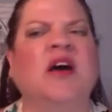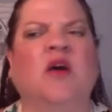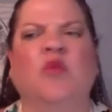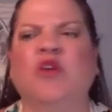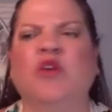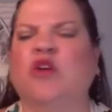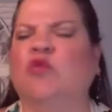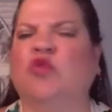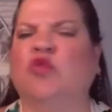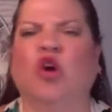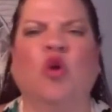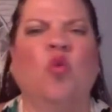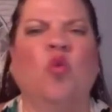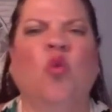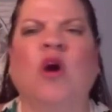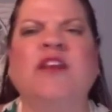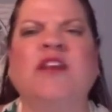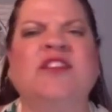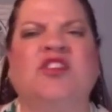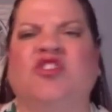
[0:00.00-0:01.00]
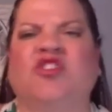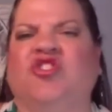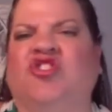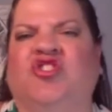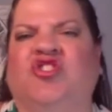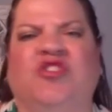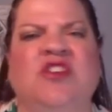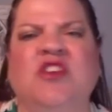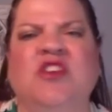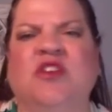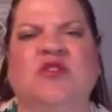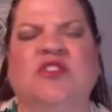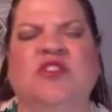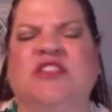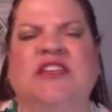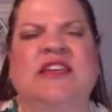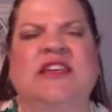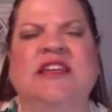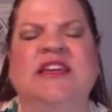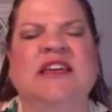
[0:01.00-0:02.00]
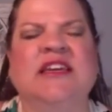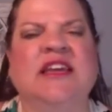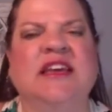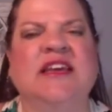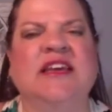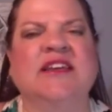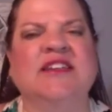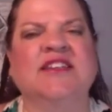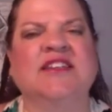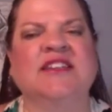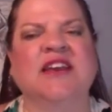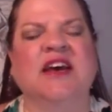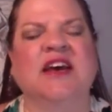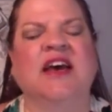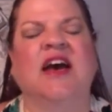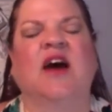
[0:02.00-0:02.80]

We don't know what, you know, Cindy it is.